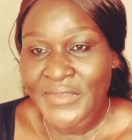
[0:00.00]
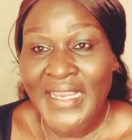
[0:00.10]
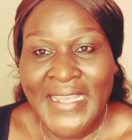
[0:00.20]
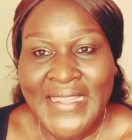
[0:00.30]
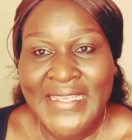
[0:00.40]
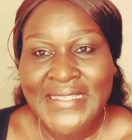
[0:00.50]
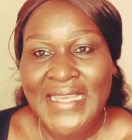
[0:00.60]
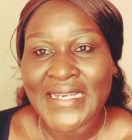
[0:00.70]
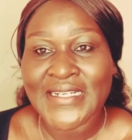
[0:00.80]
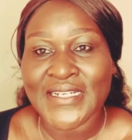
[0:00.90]
in this
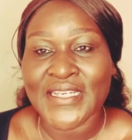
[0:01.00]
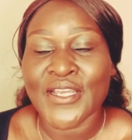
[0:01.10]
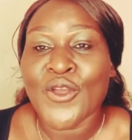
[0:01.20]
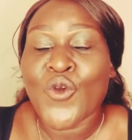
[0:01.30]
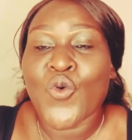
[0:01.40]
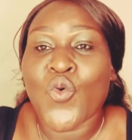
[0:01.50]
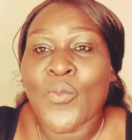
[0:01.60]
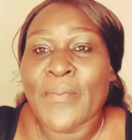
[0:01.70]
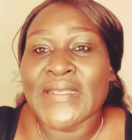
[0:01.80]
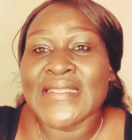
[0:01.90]
country who
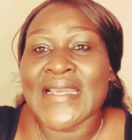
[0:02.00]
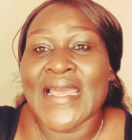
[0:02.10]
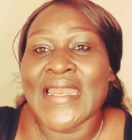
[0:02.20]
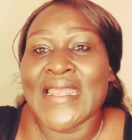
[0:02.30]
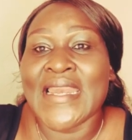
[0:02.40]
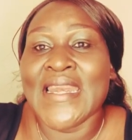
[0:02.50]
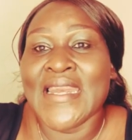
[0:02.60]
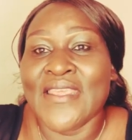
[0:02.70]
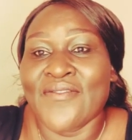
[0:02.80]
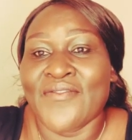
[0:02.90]
basically
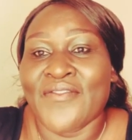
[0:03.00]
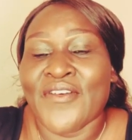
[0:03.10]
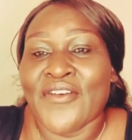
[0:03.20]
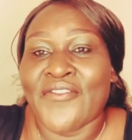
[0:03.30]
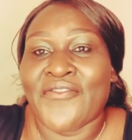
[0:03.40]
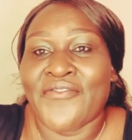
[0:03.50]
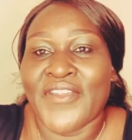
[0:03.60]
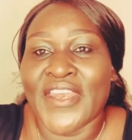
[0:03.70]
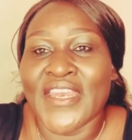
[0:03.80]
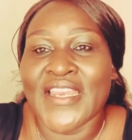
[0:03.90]
live,
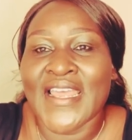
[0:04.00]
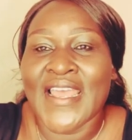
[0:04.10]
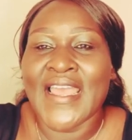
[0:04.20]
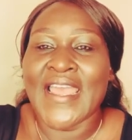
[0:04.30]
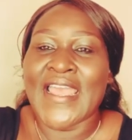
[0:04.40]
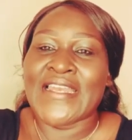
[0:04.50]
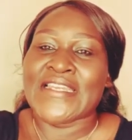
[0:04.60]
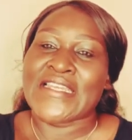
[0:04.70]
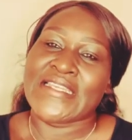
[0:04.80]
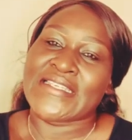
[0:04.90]
feed, and
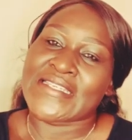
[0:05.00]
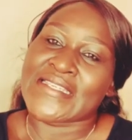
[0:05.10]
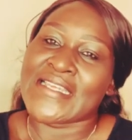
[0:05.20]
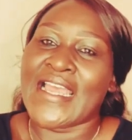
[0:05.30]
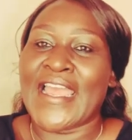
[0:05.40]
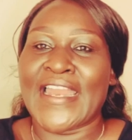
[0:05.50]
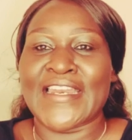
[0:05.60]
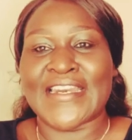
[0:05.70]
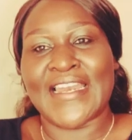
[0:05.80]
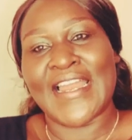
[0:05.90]
eat, and
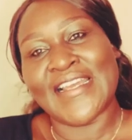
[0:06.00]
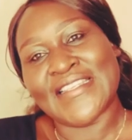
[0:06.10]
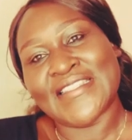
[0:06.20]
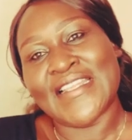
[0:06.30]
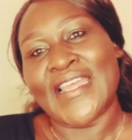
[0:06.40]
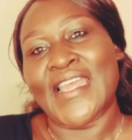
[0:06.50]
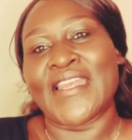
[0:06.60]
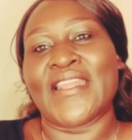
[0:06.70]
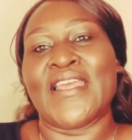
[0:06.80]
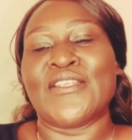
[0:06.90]
relax,
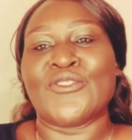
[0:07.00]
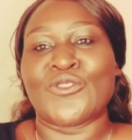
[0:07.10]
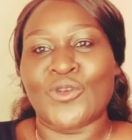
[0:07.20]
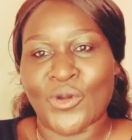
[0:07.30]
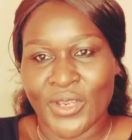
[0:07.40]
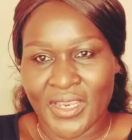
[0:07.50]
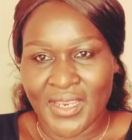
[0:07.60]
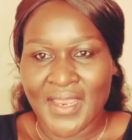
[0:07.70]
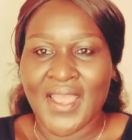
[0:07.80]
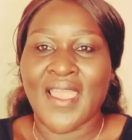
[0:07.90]
and enjoy
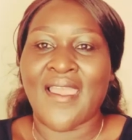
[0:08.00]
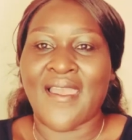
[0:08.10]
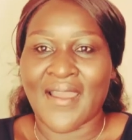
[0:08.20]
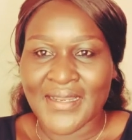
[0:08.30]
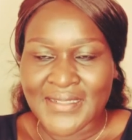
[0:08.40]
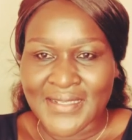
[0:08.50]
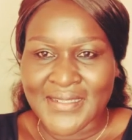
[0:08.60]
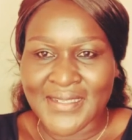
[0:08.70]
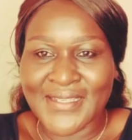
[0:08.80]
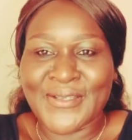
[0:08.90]

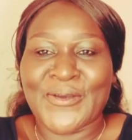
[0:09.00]
courtesy